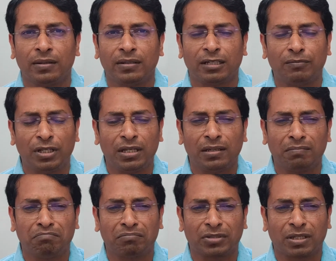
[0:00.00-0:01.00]

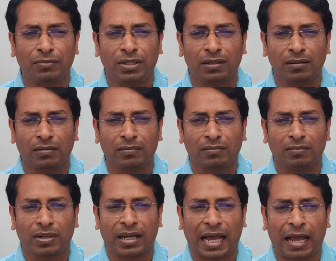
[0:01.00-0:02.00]
Something
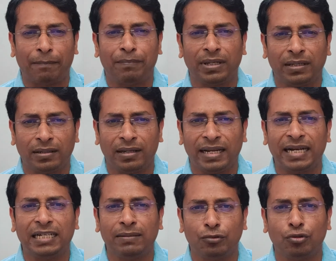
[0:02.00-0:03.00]
happened
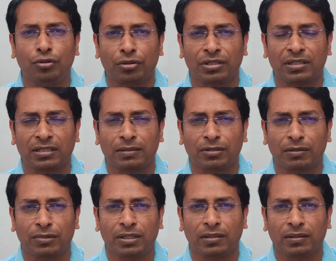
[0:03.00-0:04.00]
negative to your system,
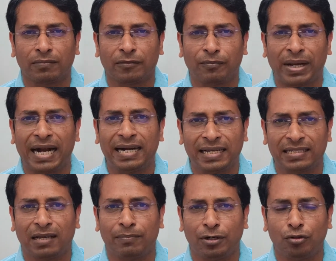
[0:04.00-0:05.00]
something bad has
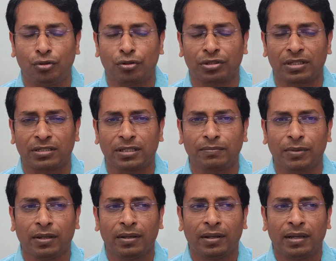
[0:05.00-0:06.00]
happened to your system,
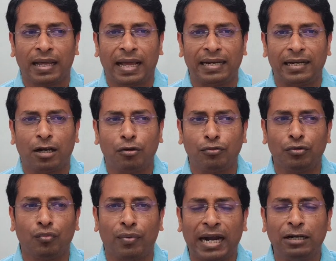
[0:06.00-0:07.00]
and now
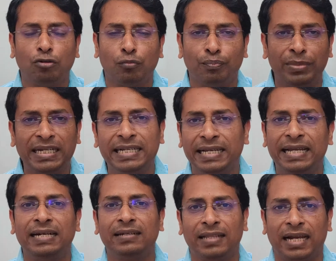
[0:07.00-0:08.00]
you want to
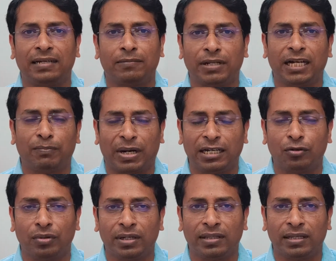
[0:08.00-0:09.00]
mitigate that
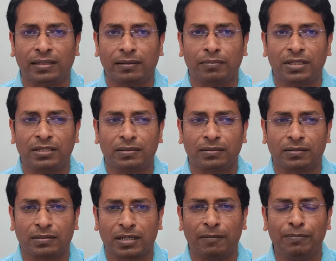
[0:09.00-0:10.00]
particular thing, means
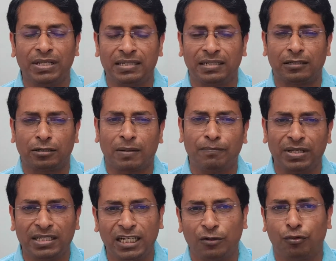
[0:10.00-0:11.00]

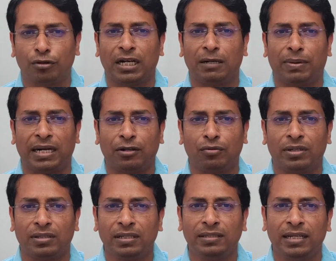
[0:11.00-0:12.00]
compensate for that particular
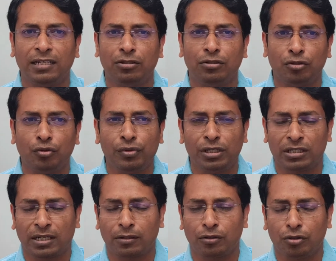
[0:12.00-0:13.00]
thing. Then you
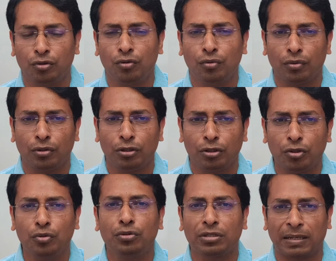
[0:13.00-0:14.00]

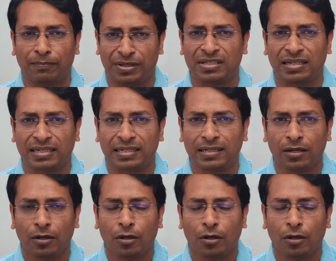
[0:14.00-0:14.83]
use compensator,